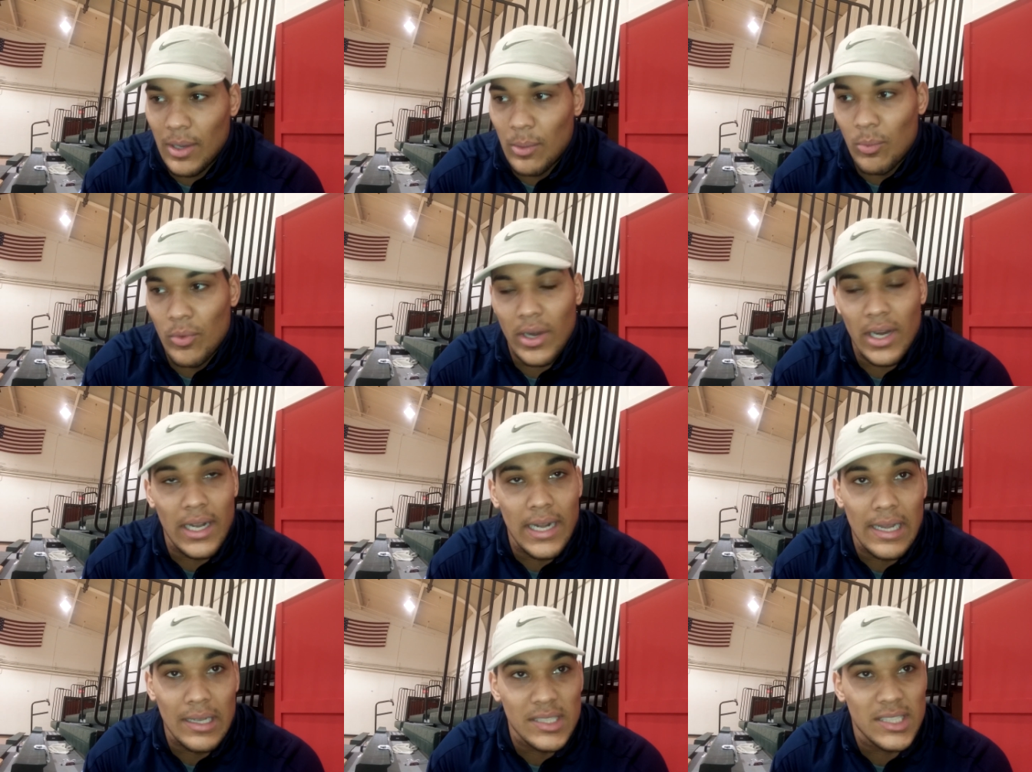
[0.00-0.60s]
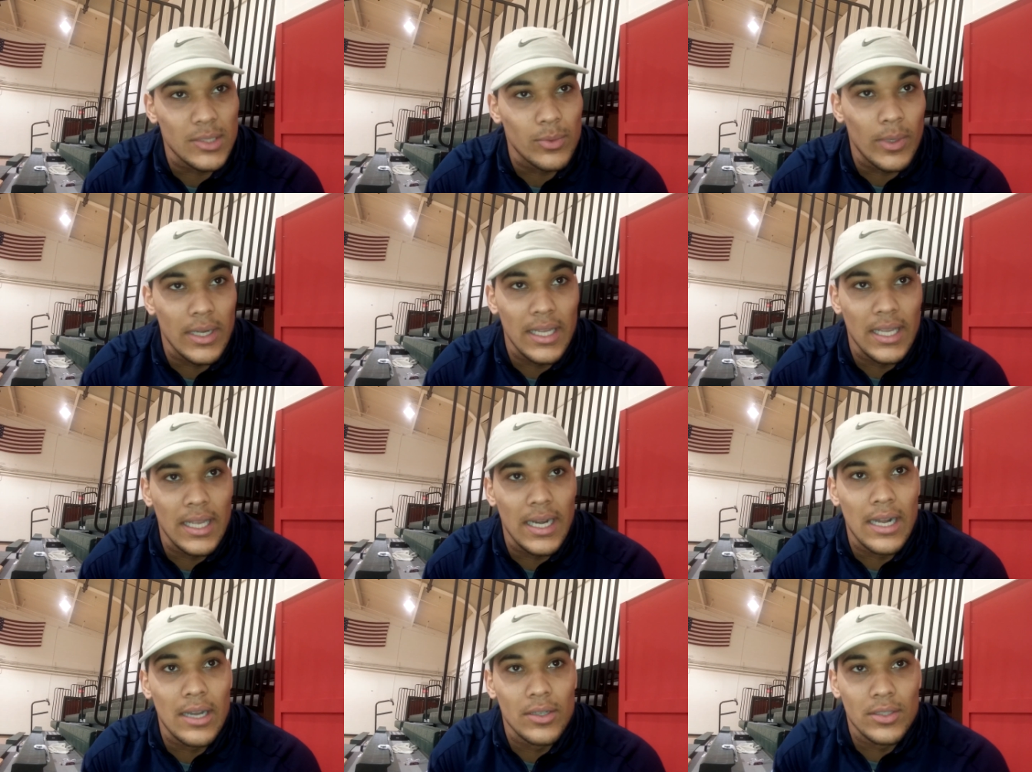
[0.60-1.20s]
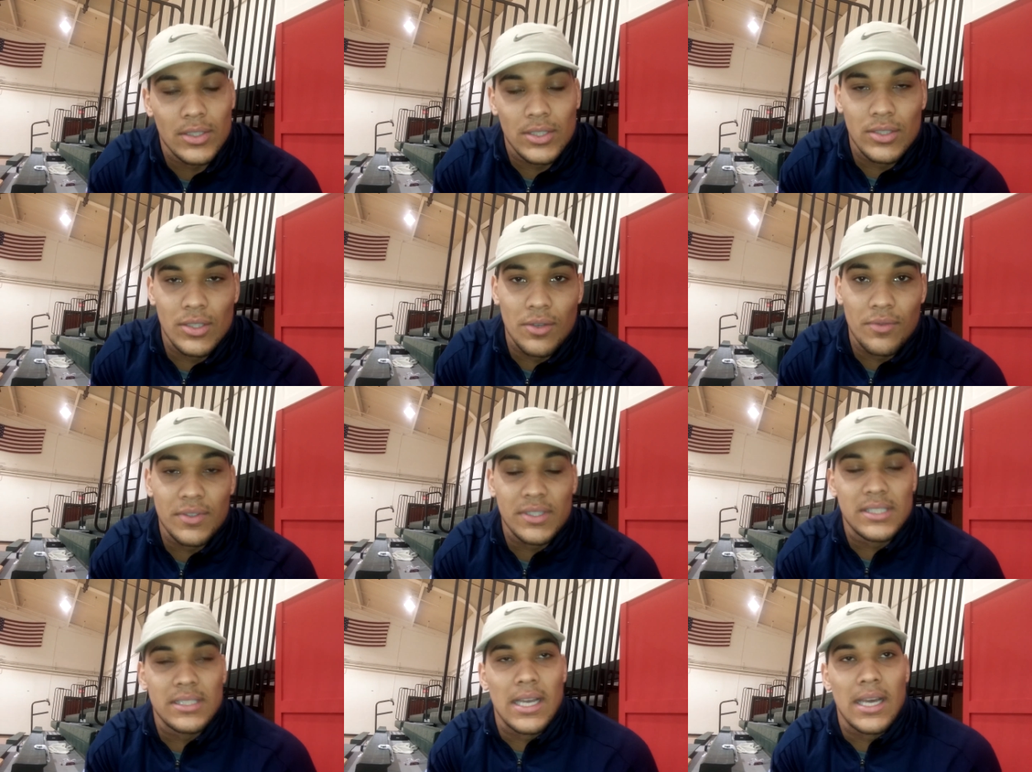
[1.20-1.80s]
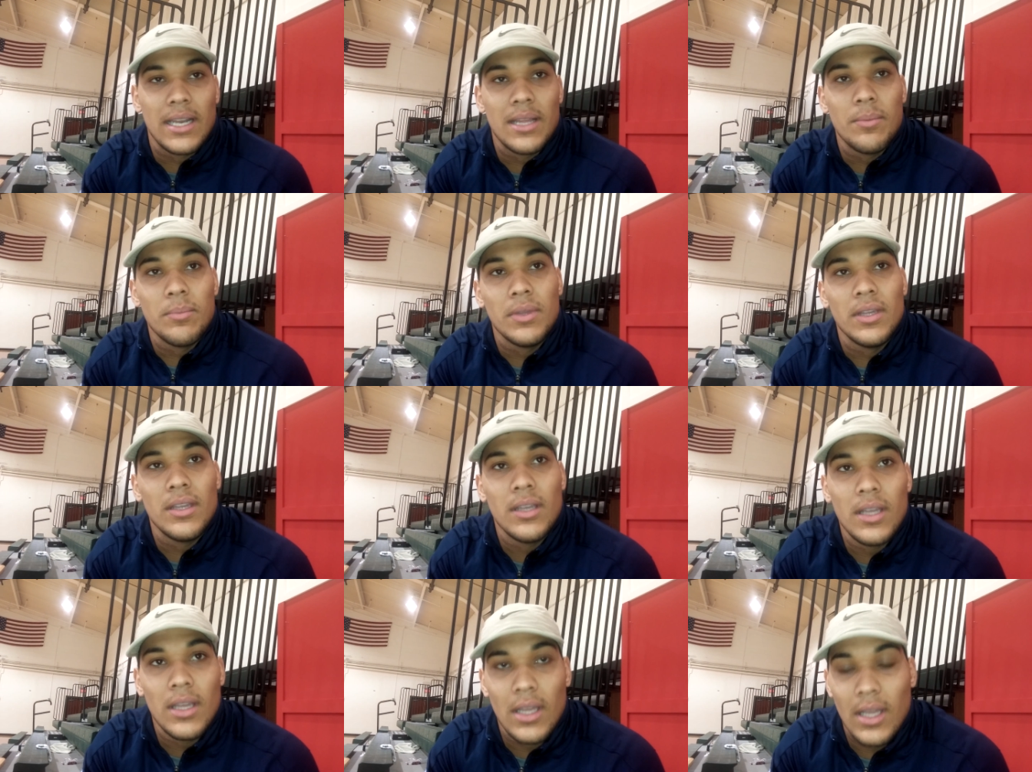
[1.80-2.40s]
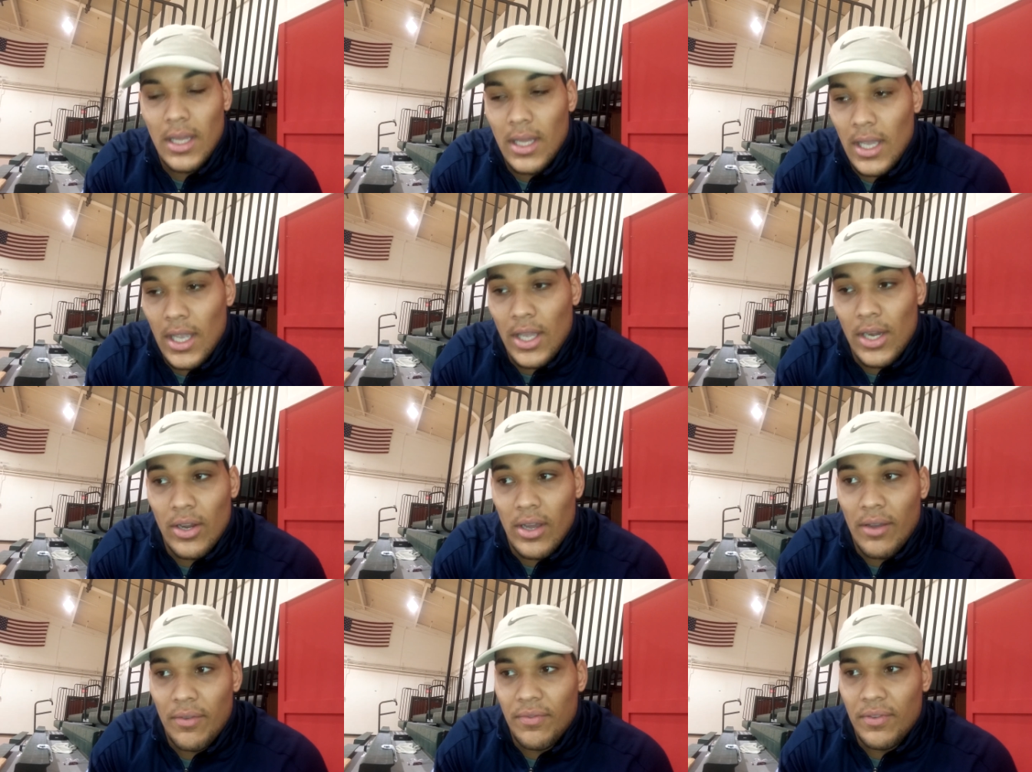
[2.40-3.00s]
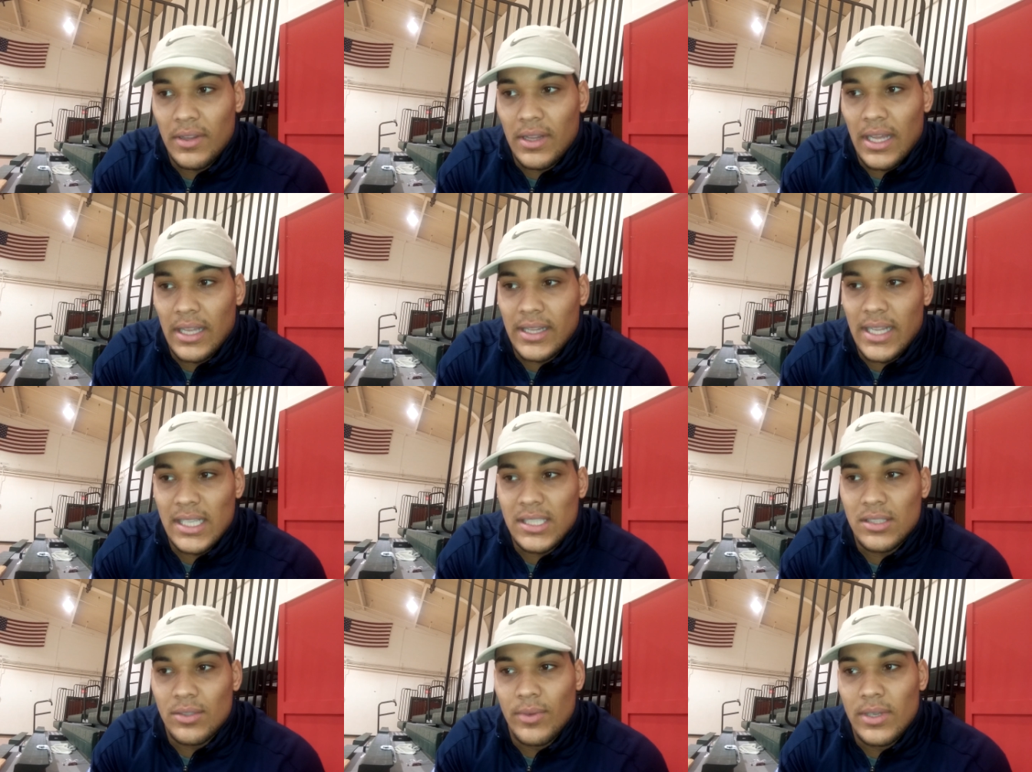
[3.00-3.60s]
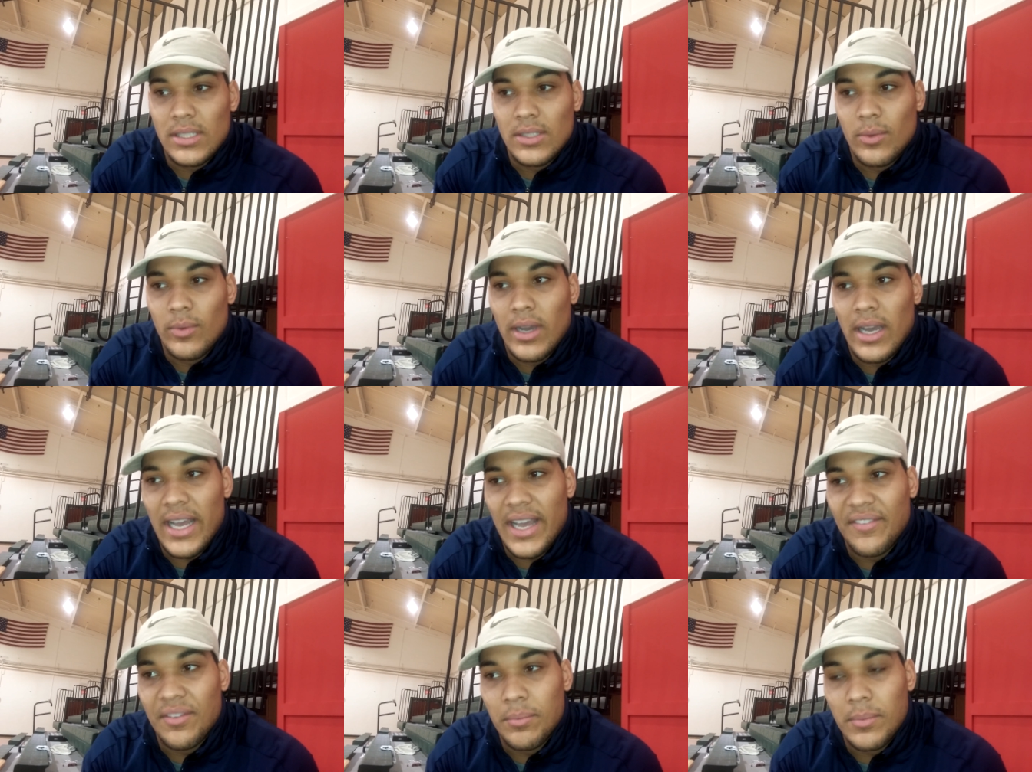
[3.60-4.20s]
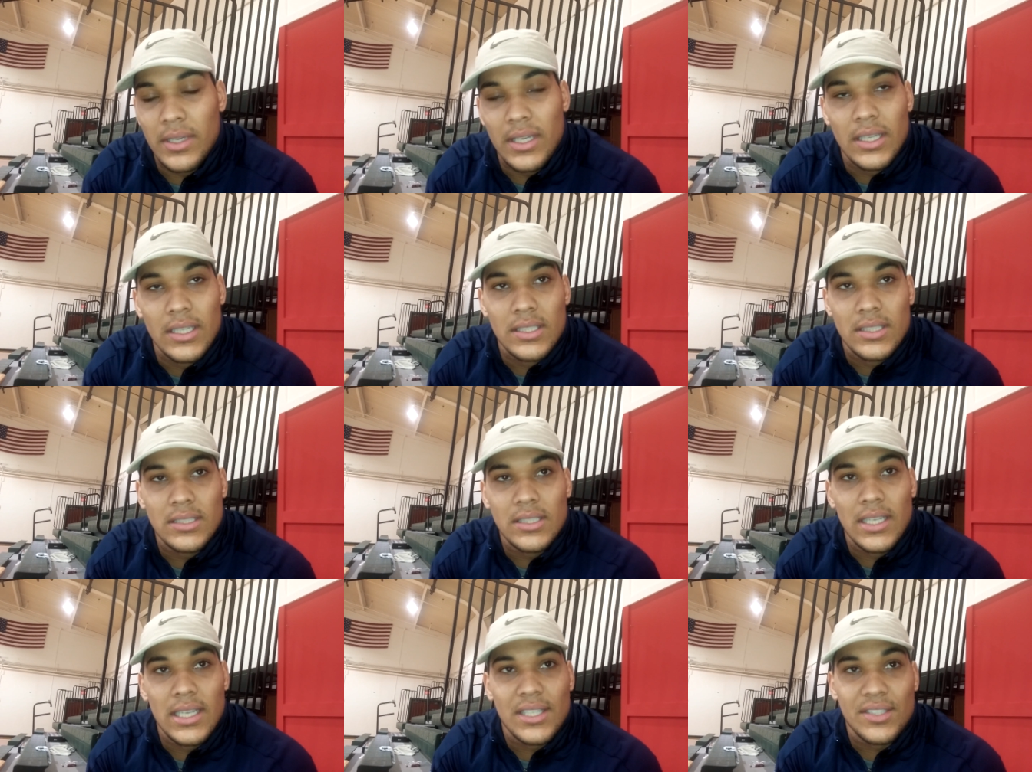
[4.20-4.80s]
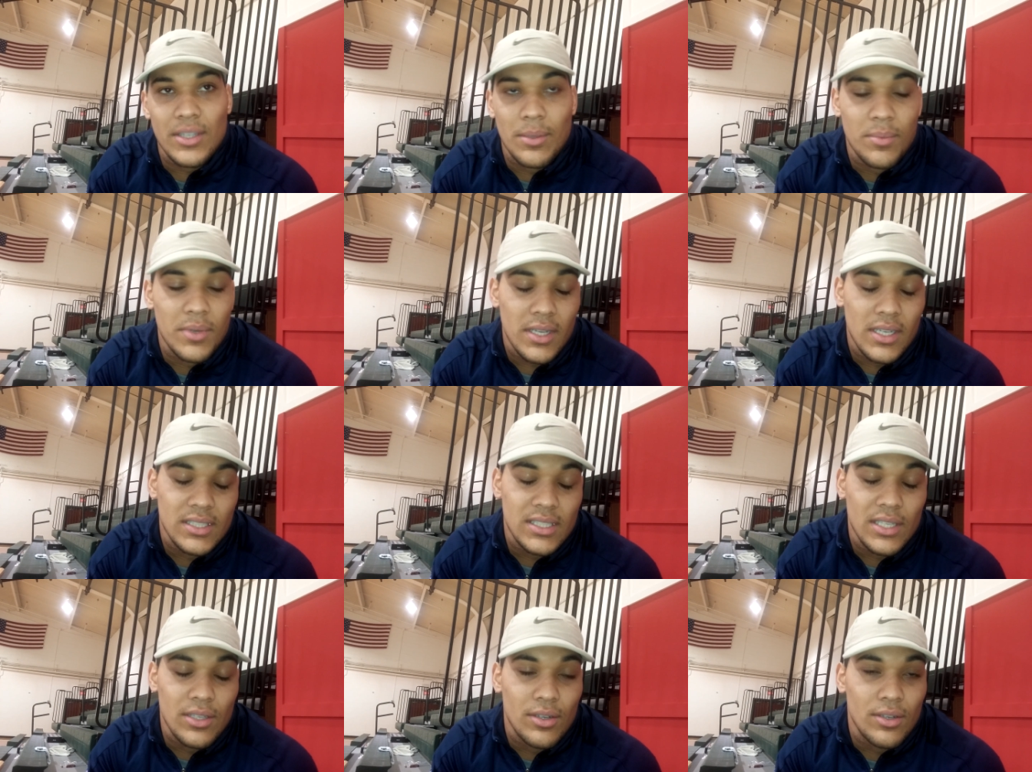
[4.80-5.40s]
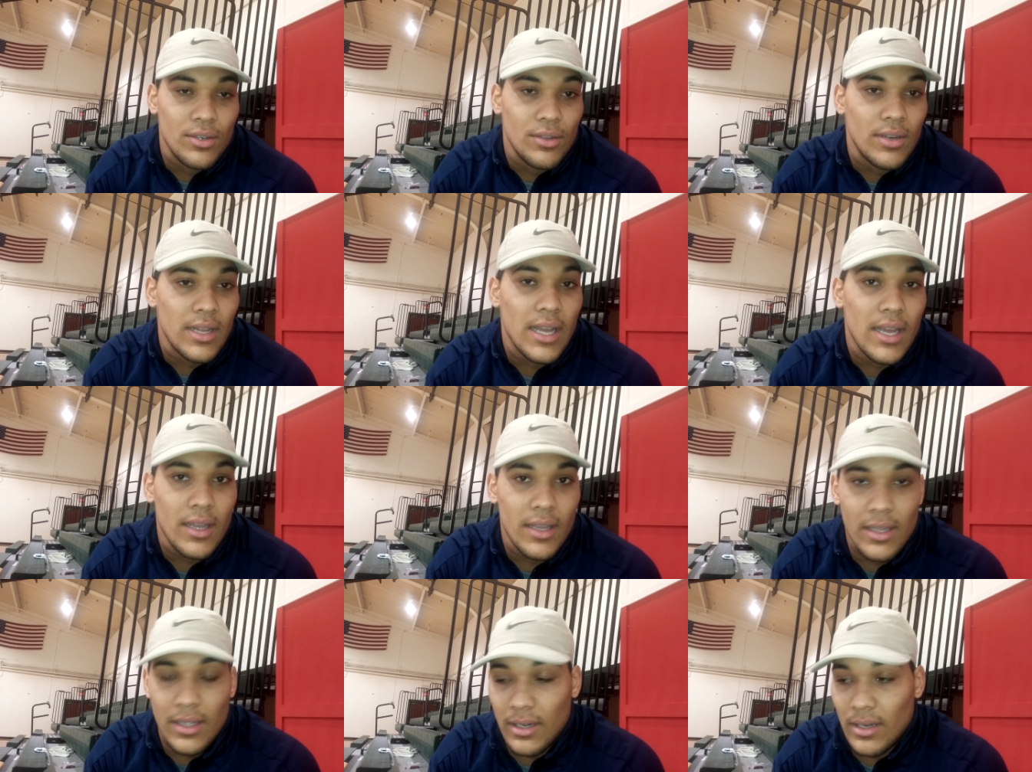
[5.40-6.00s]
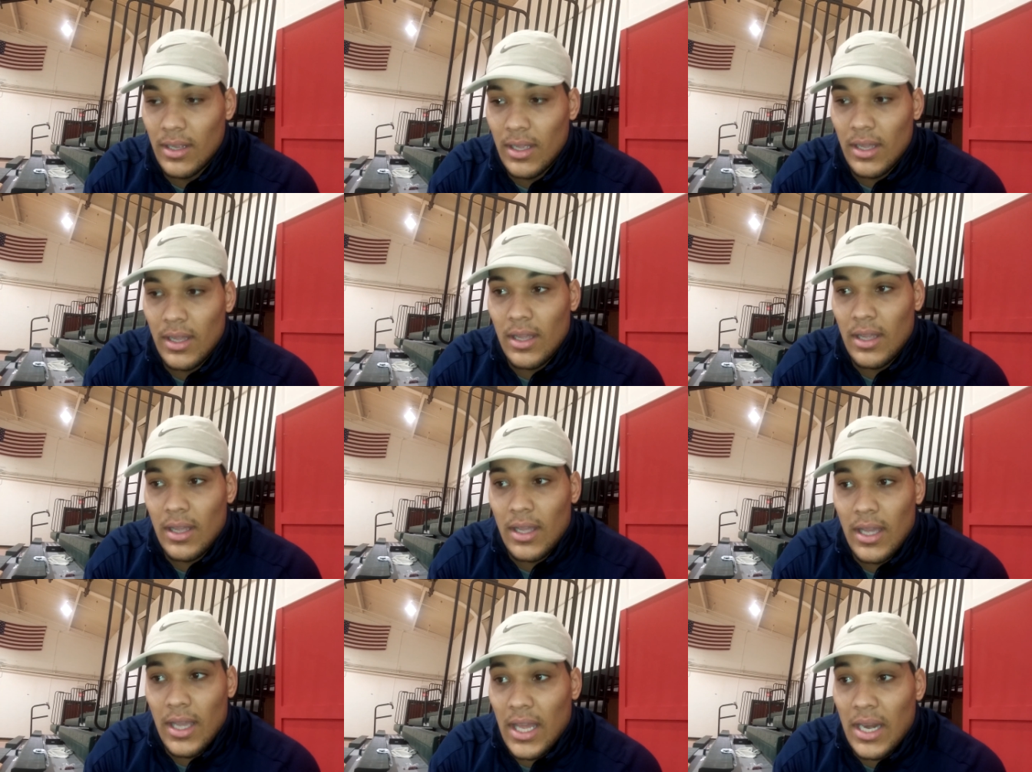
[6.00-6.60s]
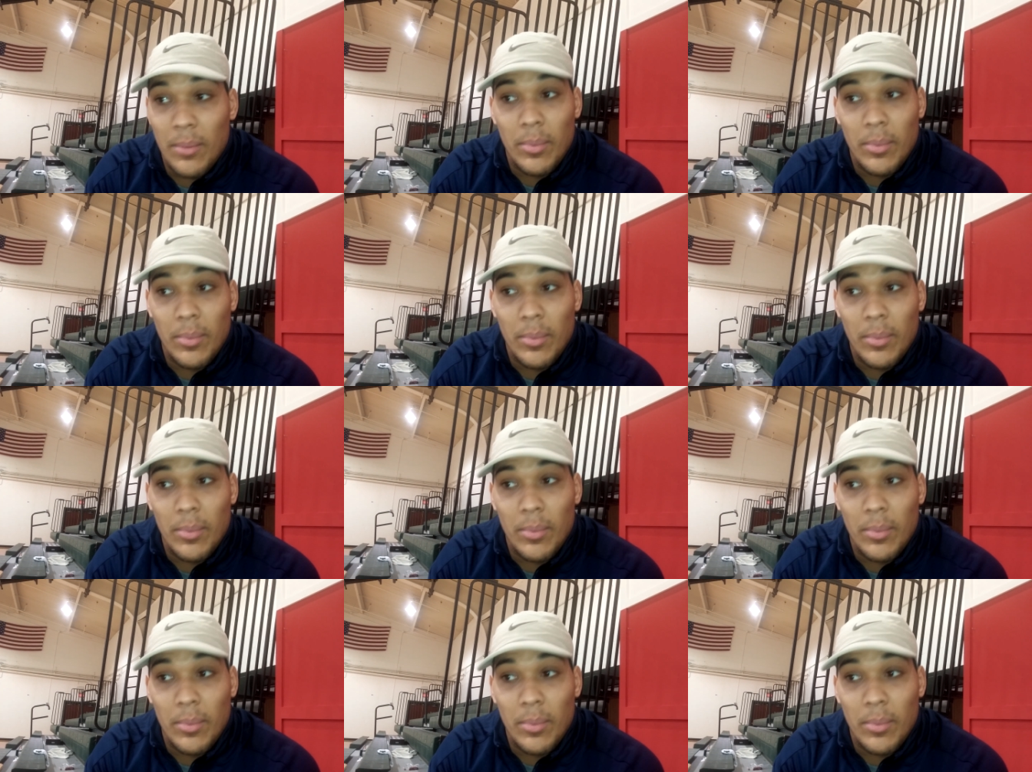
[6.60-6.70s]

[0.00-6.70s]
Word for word: I'm working out, sweating it out. So if it's not in me, uh-huh. you know, I feel like that's the reason why I haven't been getting sick. So I'm gonna continue to do that. And okay.